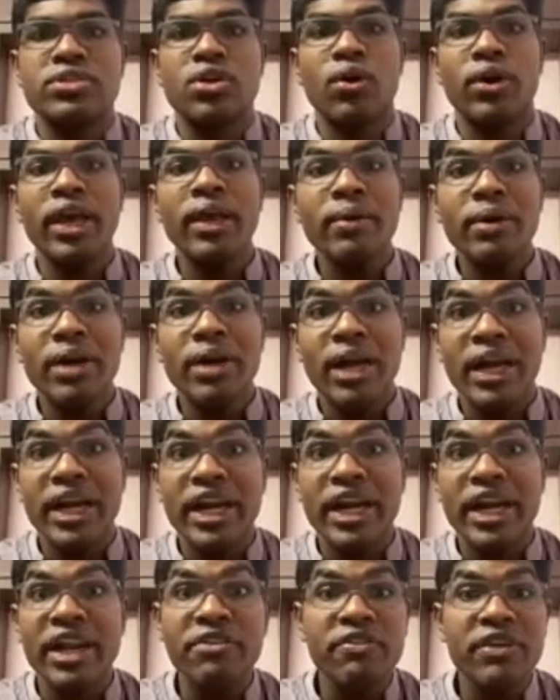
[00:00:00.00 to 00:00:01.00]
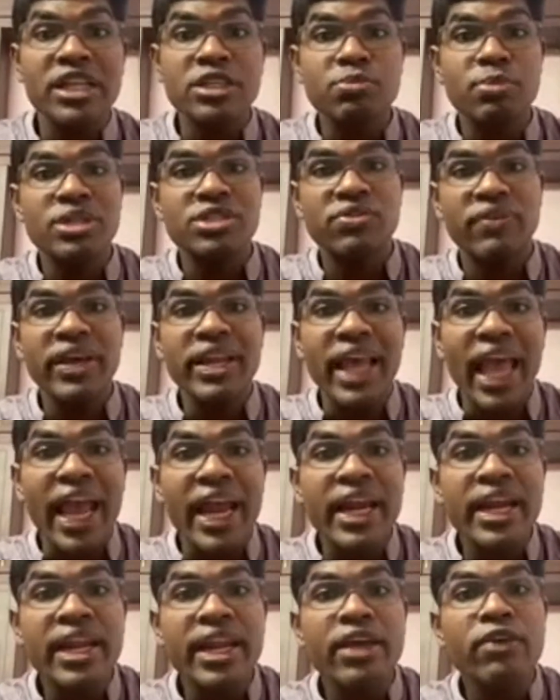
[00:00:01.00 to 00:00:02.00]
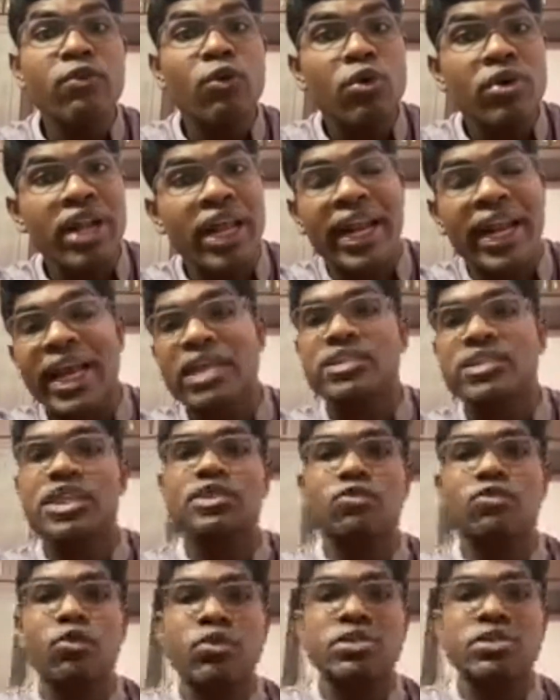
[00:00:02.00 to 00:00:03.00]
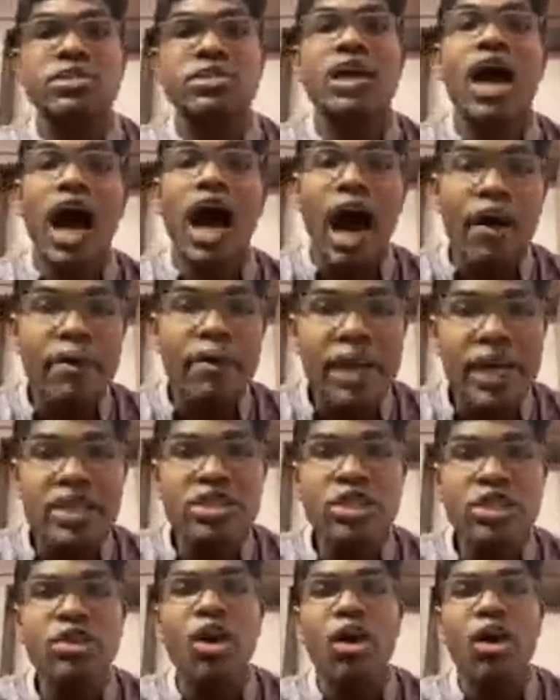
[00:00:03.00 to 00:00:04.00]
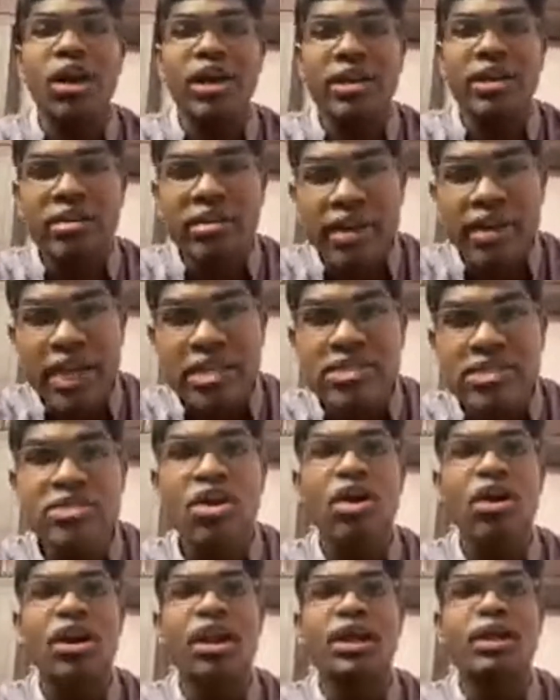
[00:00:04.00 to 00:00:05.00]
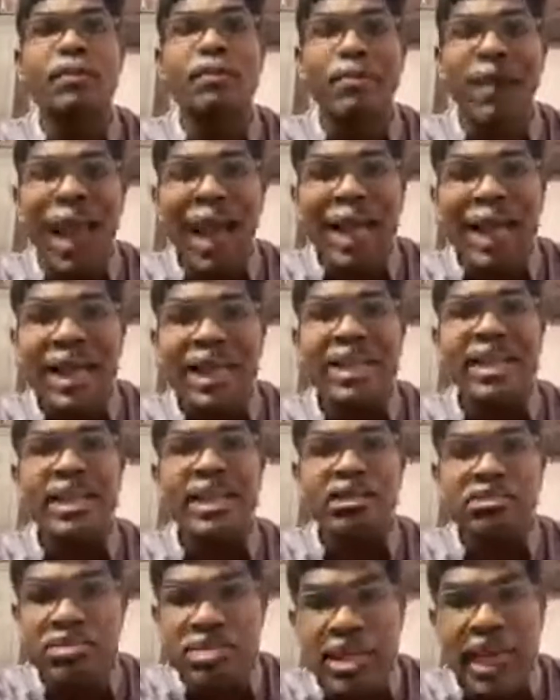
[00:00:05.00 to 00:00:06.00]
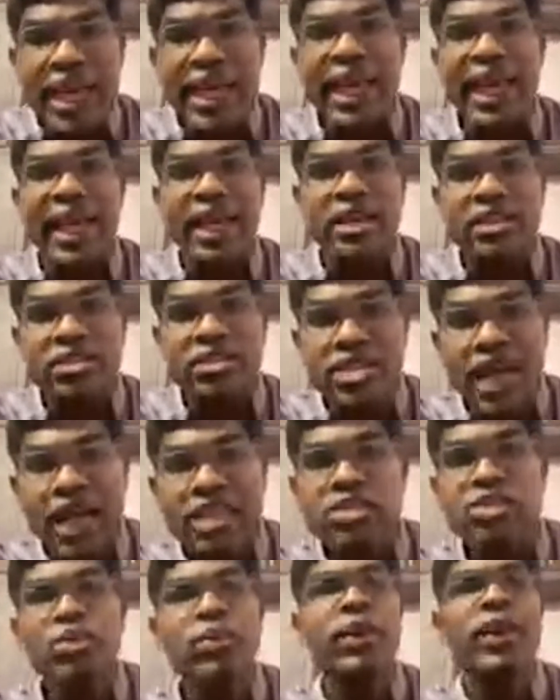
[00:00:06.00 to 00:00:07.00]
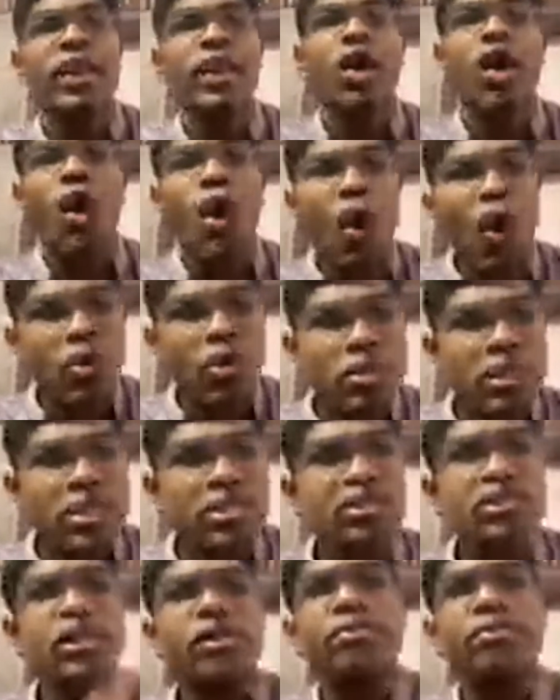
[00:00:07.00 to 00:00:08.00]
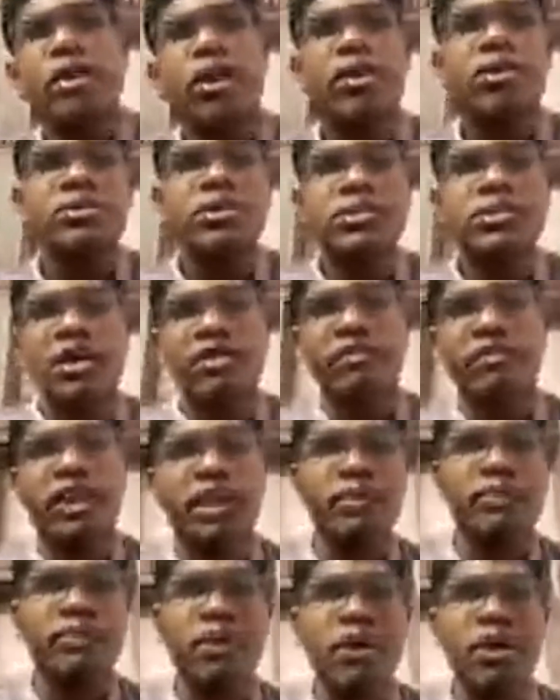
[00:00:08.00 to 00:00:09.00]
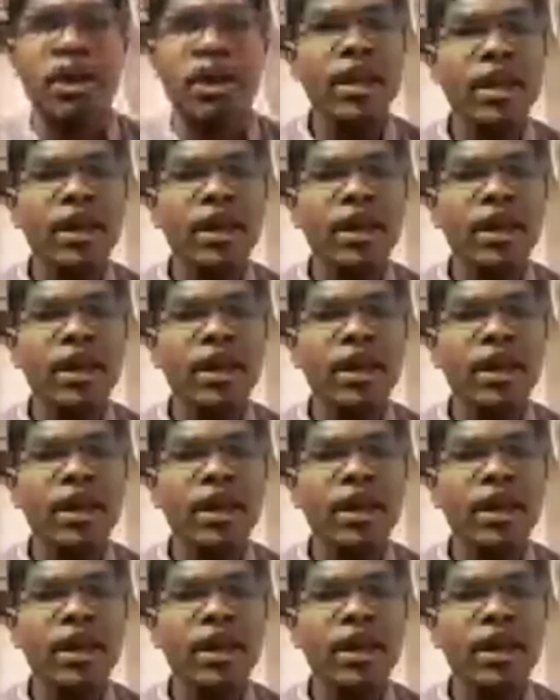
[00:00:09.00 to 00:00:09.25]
Okay. Difference between entry wound and exit wounds. Abrasion collar, grease collar, blackening, singing, tattooing. All these terminologies are very important.